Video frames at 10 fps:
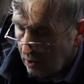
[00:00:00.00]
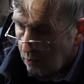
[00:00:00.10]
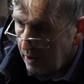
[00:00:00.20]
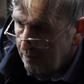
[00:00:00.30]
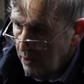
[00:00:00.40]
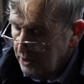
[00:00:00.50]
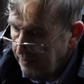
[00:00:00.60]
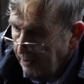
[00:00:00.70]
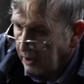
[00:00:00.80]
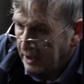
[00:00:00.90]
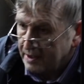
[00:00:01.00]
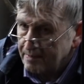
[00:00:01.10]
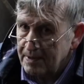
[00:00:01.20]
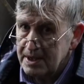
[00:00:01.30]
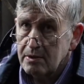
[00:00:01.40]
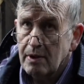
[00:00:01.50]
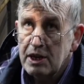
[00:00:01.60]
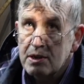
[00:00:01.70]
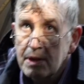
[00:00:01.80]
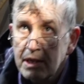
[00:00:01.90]
We've modified this
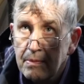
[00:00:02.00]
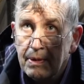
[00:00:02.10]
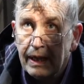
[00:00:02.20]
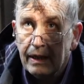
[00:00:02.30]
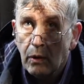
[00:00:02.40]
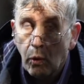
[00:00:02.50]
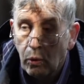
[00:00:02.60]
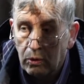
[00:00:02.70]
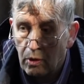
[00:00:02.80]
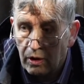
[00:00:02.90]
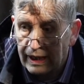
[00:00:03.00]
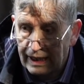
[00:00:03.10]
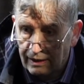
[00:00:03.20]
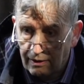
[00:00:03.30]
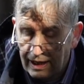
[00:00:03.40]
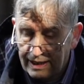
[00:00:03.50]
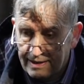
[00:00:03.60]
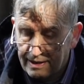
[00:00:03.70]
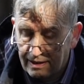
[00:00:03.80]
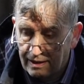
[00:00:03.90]
arrangement to be an all rocking
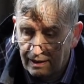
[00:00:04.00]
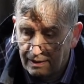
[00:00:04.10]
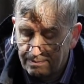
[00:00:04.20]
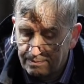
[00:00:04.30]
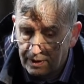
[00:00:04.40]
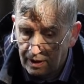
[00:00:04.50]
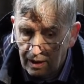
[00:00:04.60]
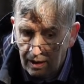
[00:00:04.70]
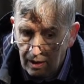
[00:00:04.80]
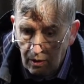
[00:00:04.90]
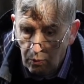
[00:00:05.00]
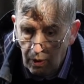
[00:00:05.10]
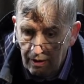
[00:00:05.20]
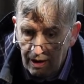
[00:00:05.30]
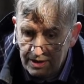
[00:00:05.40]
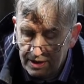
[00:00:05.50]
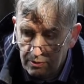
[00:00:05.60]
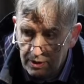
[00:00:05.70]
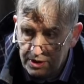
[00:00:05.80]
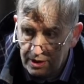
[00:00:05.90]
grate, whereas
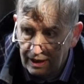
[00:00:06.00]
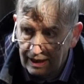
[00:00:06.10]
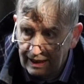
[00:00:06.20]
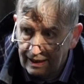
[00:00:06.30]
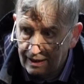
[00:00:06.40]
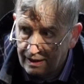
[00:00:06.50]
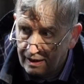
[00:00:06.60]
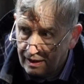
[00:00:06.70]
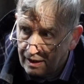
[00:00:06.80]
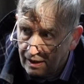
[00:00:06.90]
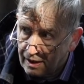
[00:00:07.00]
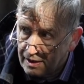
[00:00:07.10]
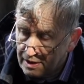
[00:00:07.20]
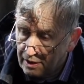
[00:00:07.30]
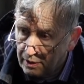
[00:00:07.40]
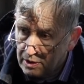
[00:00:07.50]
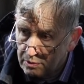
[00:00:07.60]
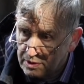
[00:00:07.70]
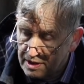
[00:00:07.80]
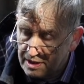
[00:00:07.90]
originally, as the locos
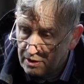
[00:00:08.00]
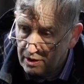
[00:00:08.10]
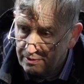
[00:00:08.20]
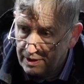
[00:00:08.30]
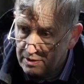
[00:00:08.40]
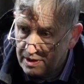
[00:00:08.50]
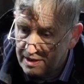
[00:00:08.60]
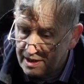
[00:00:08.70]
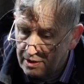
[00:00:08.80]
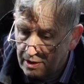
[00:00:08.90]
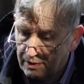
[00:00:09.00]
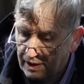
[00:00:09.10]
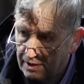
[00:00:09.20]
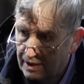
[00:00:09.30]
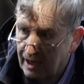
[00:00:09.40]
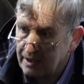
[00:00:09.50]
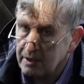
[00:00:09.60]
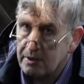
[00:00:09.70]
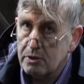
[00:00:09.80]
were designed for use in South Africa, they had a